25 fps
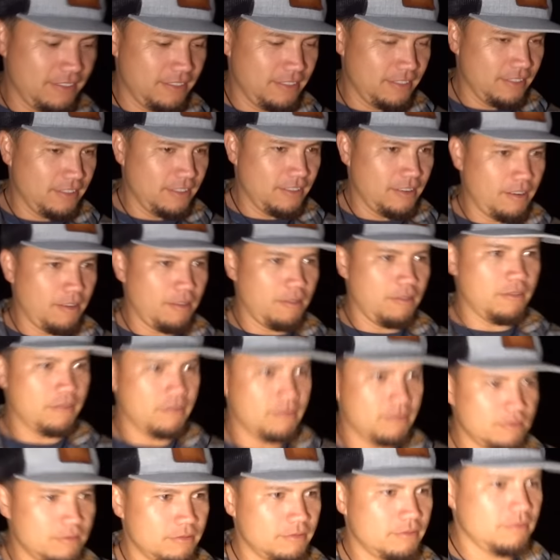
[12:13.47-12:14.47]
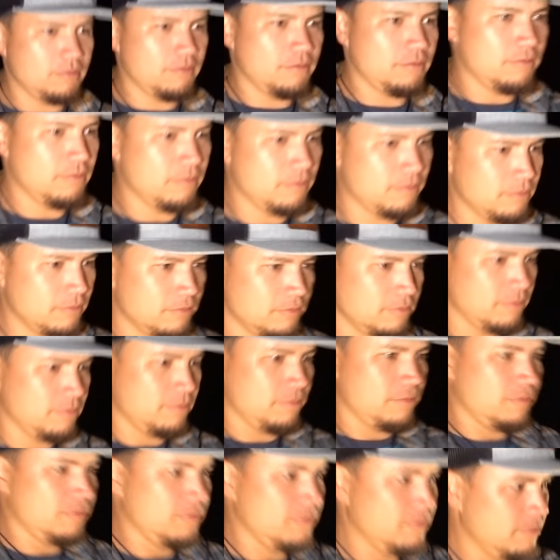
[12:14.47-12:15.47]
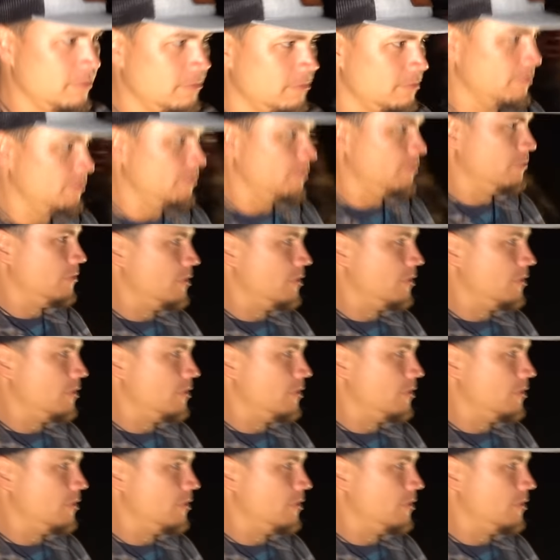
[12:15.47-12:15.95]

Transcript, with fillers: the road? Sweet.